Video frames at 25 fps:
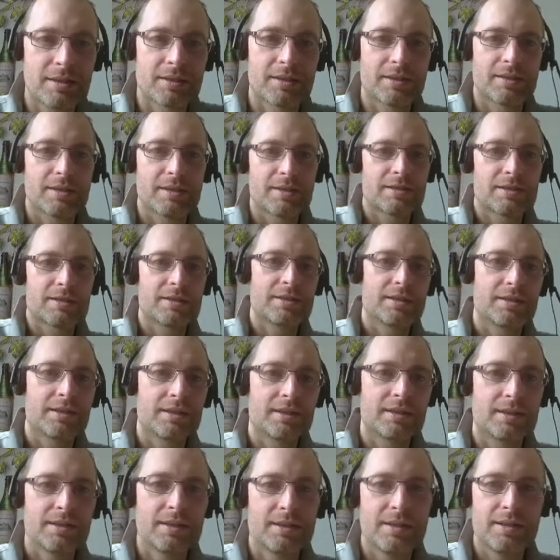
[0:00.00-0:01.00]
let's see.
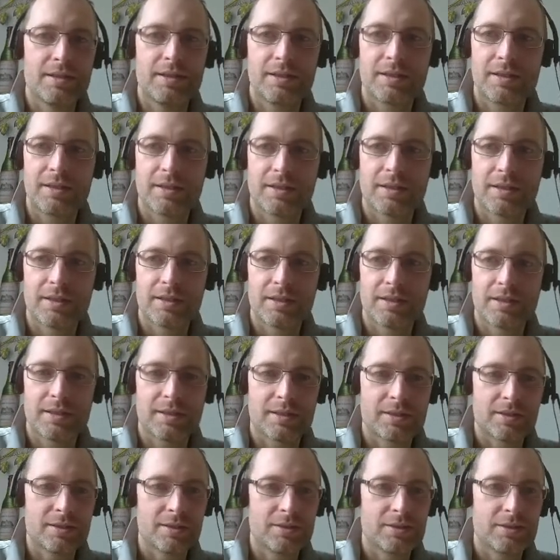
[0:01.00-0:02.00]

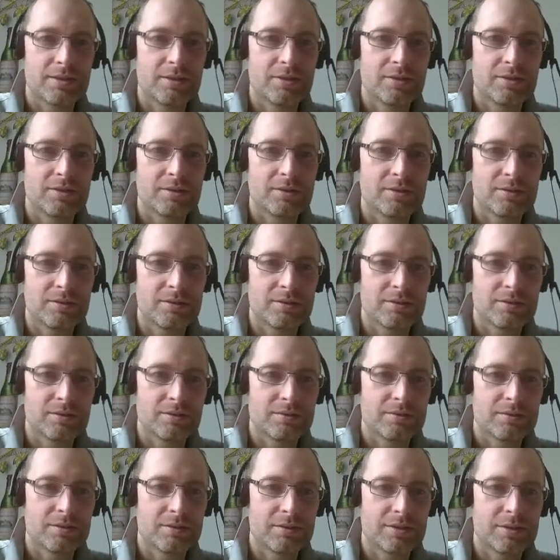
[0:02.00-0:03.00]

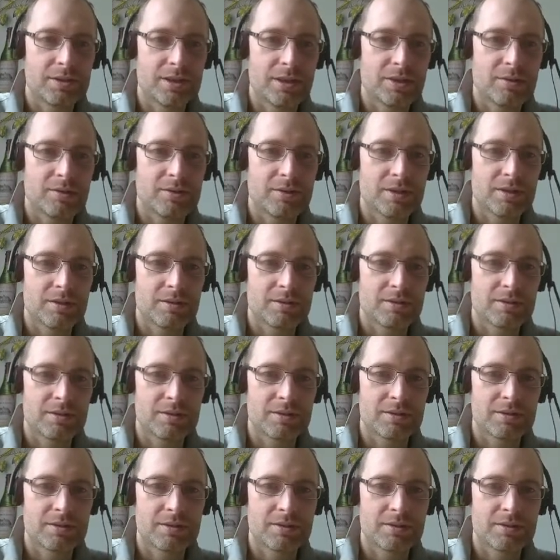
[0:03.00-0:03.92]
Google, no, he's